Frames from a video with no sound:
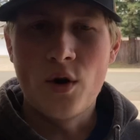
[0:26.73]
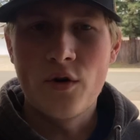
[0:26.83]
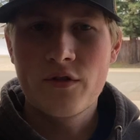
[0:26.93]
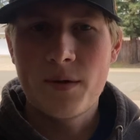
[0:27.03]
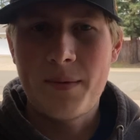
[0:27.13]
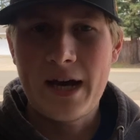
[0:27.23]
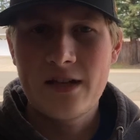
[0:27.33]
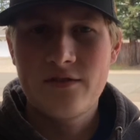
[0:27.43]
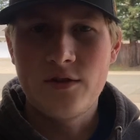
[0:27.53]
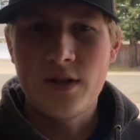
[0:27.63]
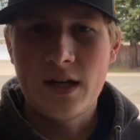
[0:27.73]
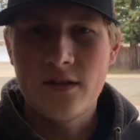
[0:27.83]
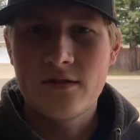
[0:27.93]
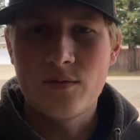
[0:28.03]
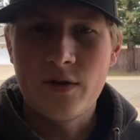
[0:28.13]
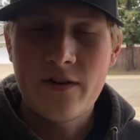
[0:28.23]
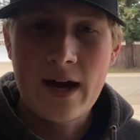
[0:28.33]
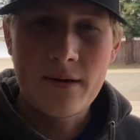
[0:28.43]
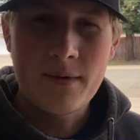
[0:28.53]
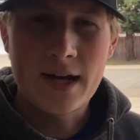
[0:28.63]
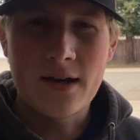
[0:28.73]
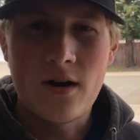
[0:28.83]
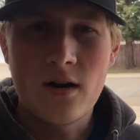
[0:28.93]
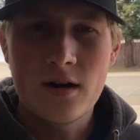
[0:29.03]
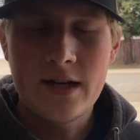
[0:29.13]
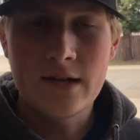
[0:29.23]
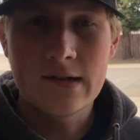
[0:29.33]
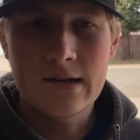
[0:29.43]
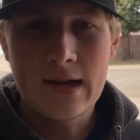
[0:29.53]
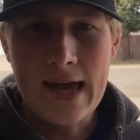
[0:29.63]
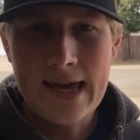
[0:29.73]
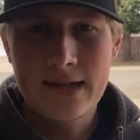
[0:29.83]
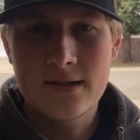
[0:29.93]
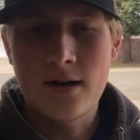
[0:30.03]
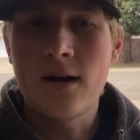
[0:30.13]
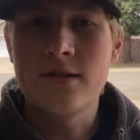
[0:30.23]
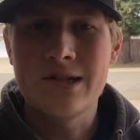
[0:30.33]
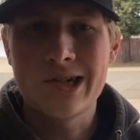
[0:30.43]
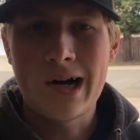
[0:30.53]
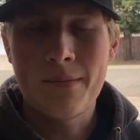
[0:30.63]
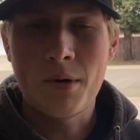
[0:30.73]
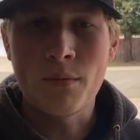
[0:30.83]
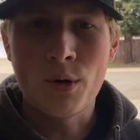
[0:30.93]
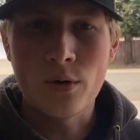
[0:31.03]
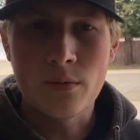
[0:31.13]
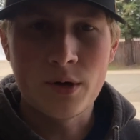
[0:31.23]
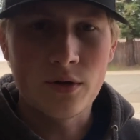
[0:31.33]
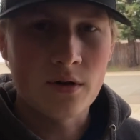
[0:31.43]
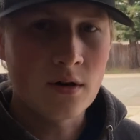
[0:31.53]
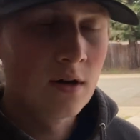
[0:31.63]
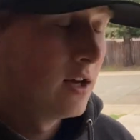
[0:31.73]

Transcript: over the past few days, we've had my car here in Todd's shop, our motor builder,